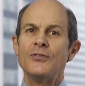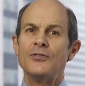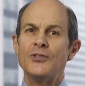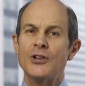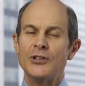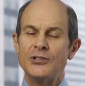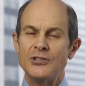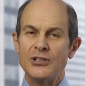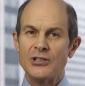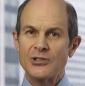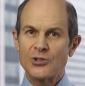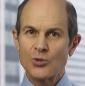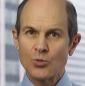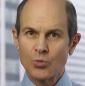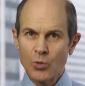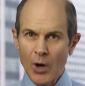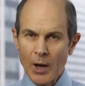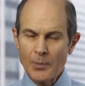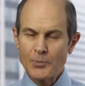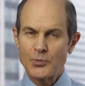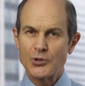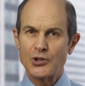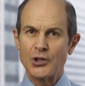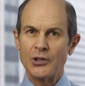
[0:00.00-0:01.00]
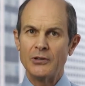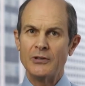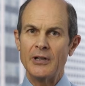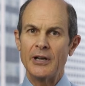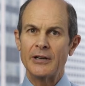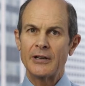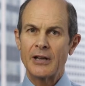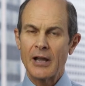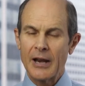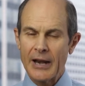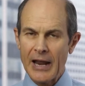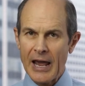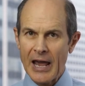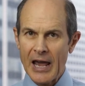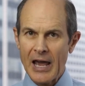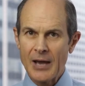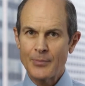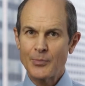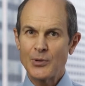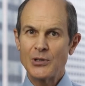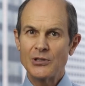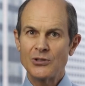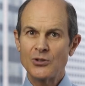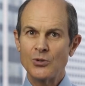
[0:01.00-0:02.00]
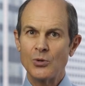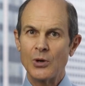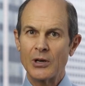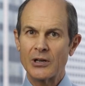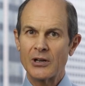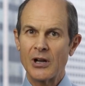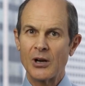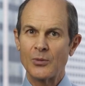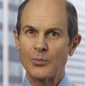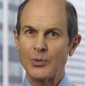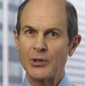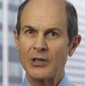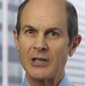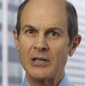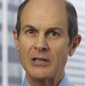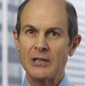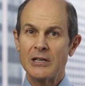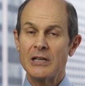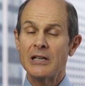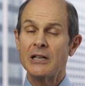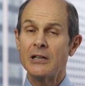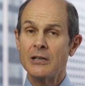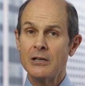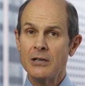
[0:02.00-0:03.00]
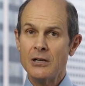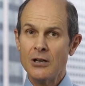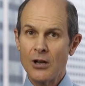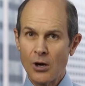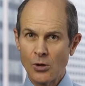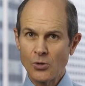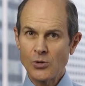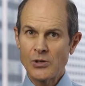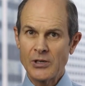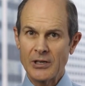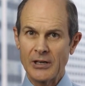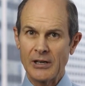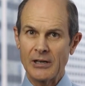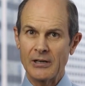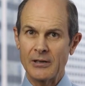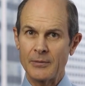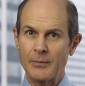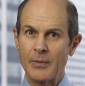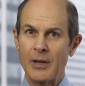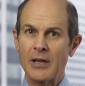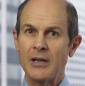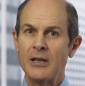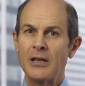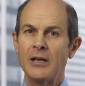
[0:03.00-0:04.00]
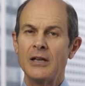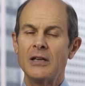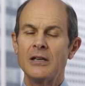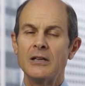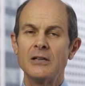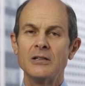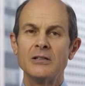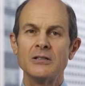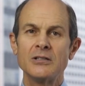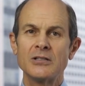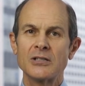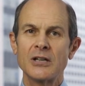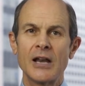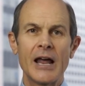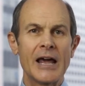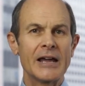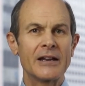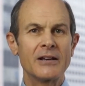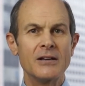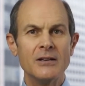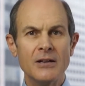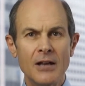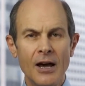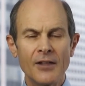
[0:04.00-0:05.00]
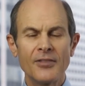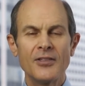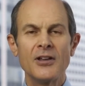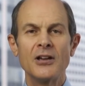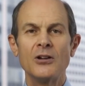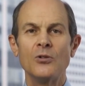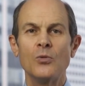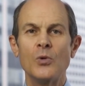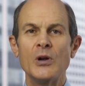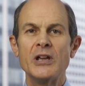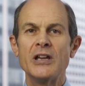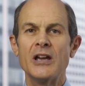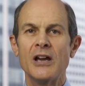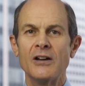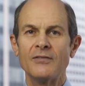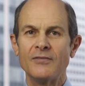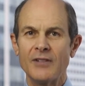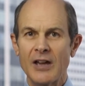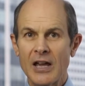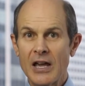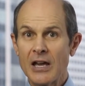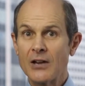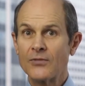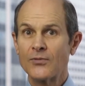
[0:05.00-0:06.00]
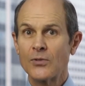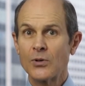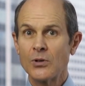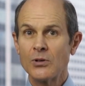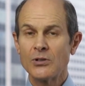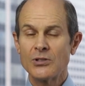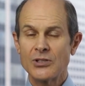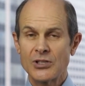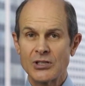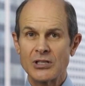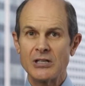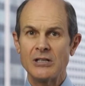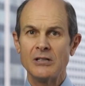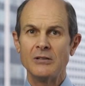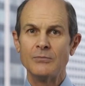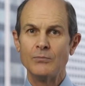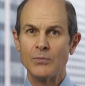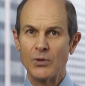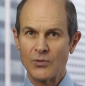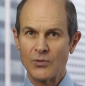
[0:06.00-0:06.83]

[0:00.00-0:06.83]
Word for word: The disruption that can happen to a company in no time is like nothing we have ever seen